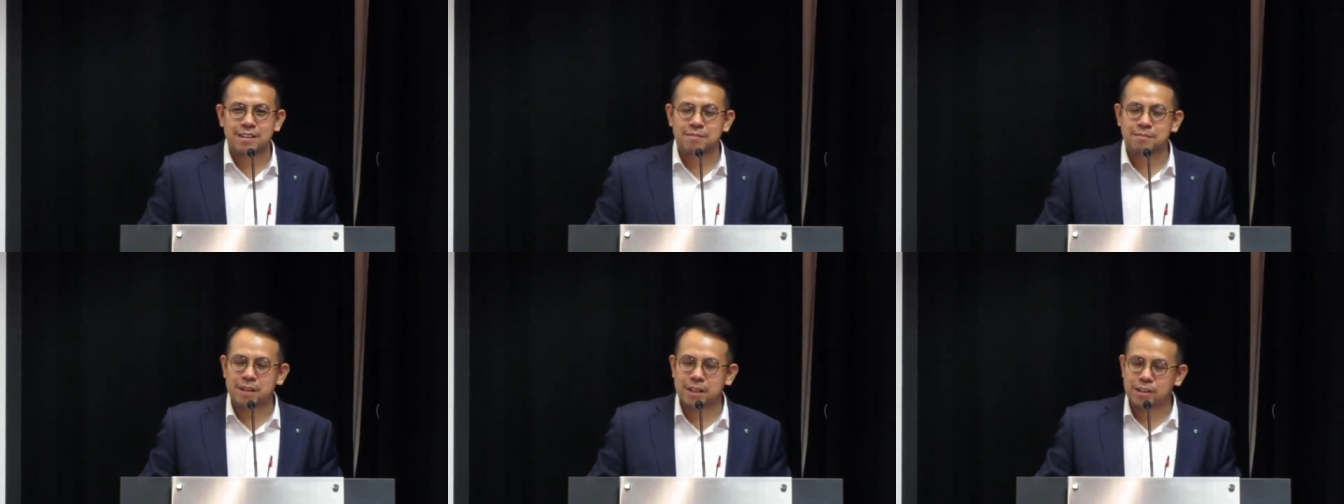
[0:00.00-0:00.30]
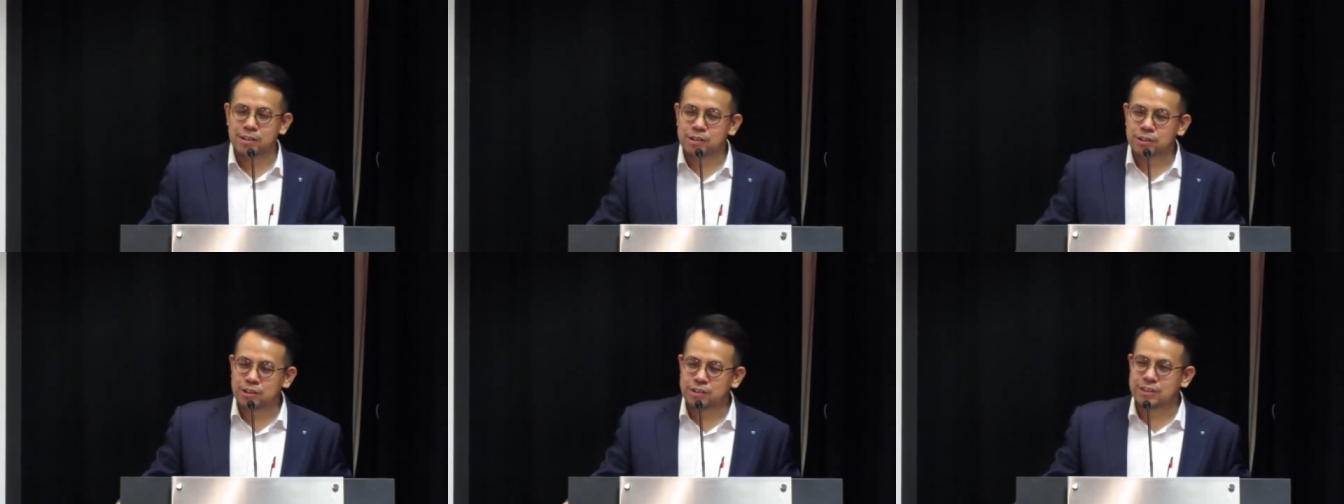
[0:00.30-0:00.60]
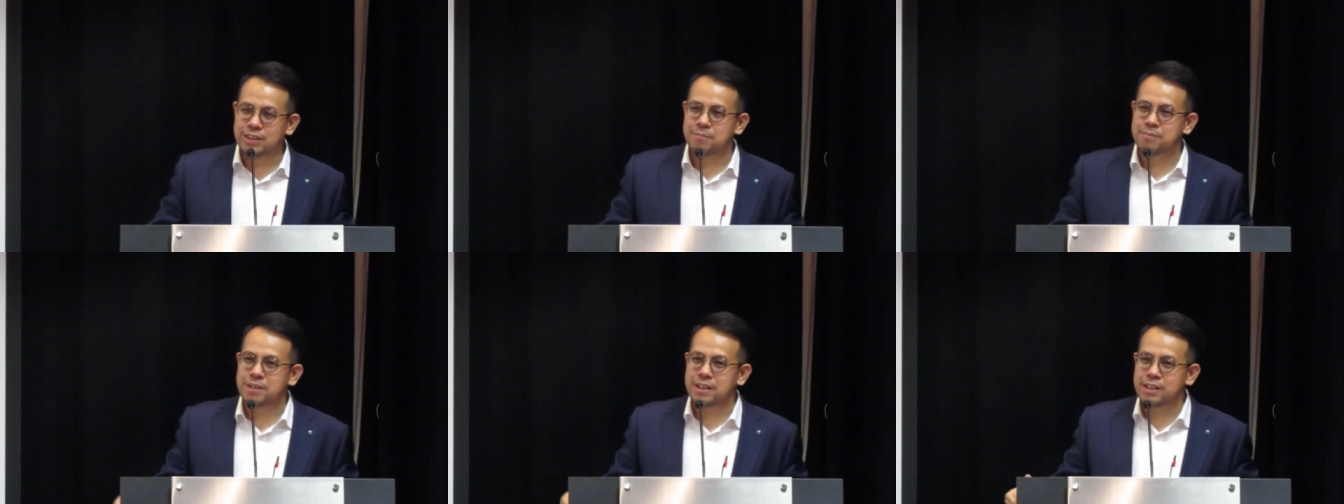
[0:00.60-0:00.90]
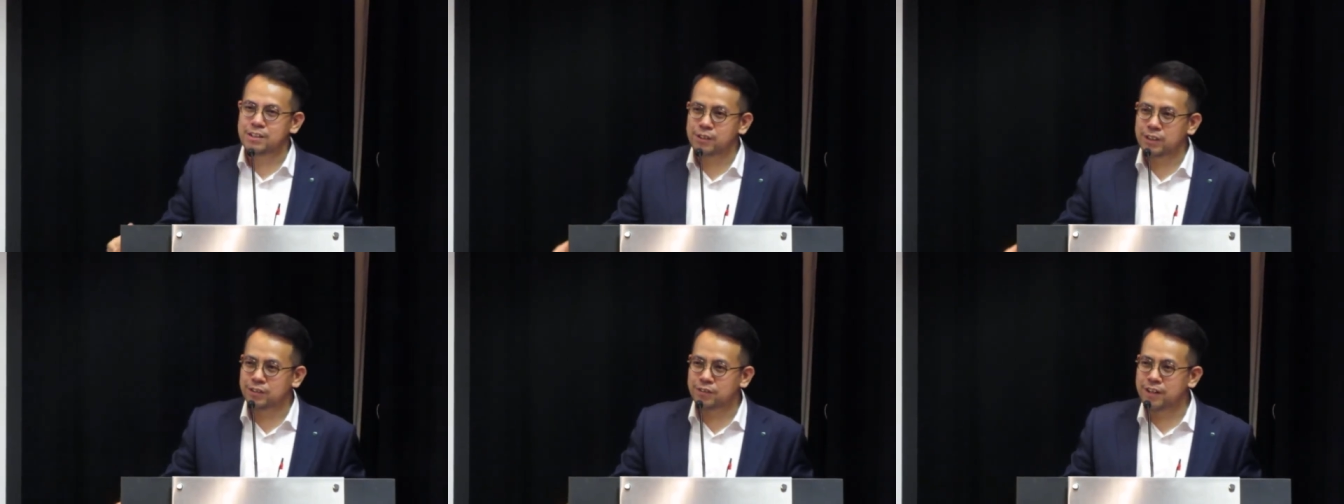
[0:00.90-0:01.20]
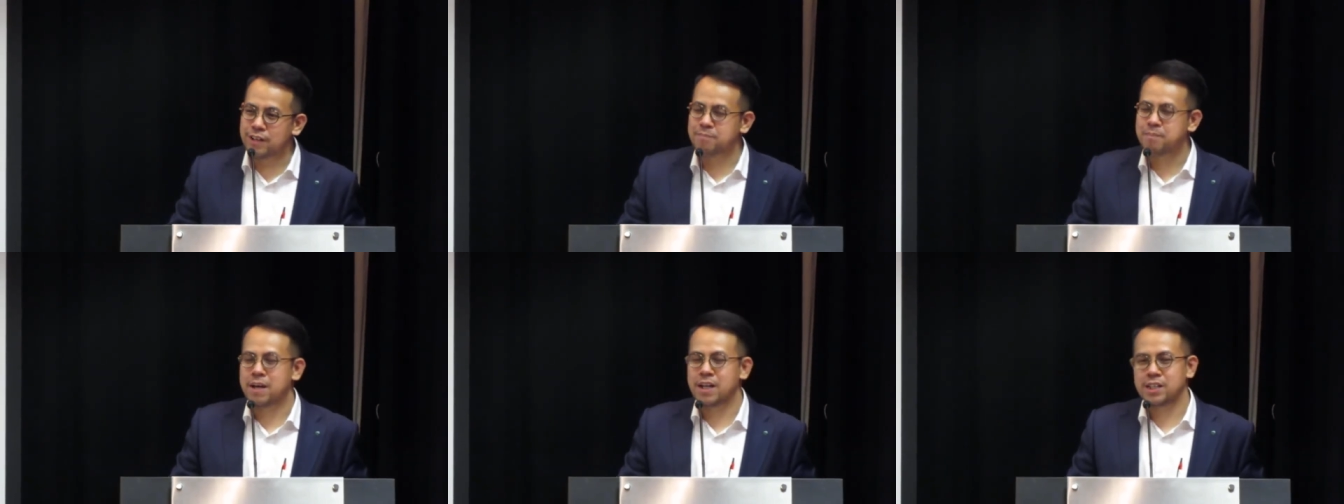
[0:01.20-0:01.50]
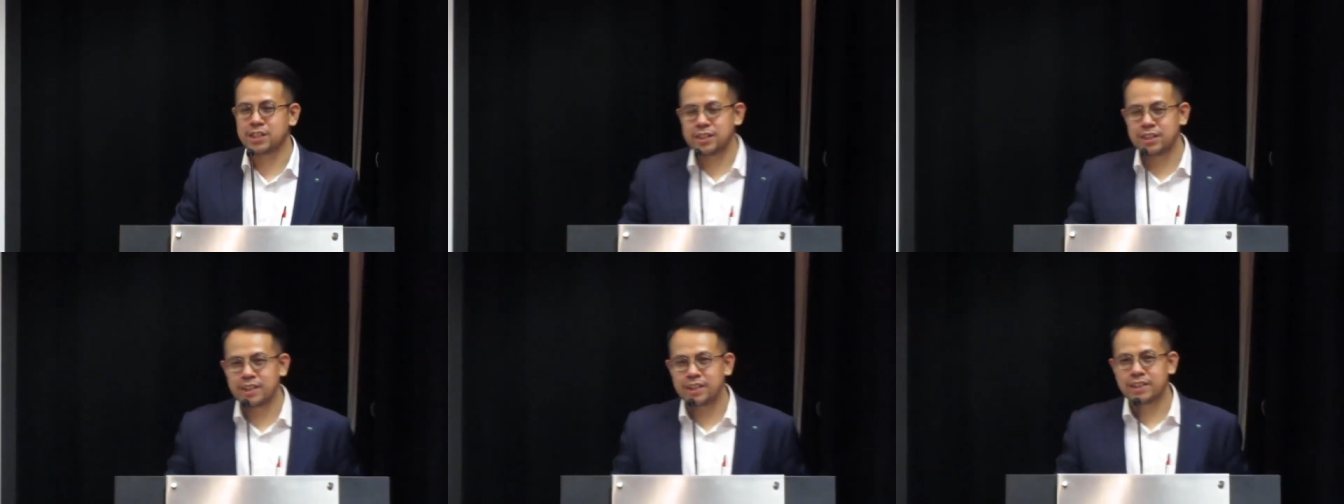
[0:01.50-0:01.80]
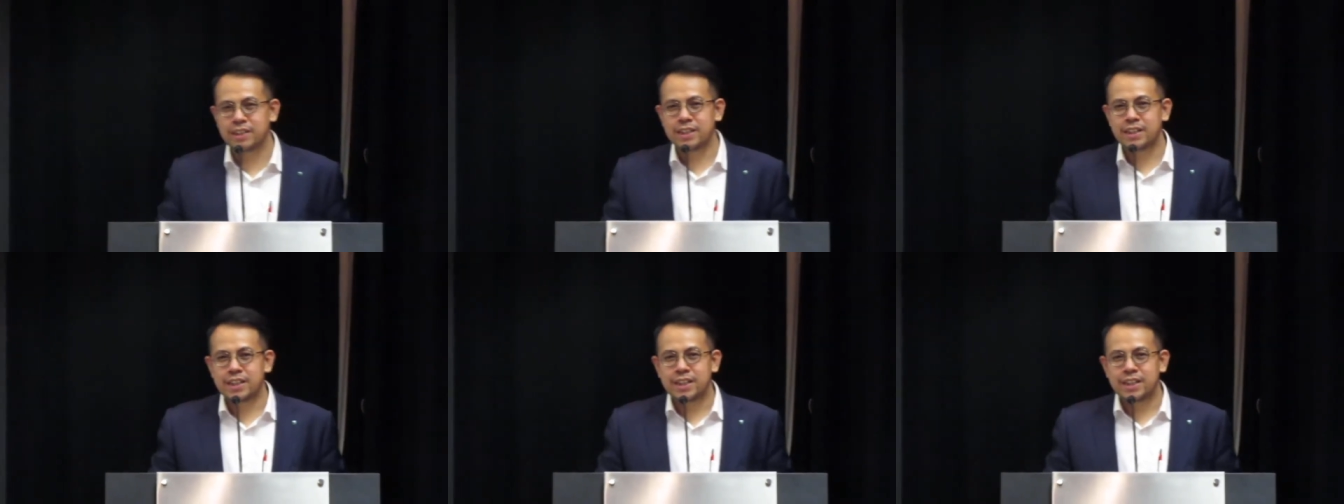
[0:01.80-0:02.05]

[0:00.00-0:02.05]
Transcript: but also somebody who is very passionate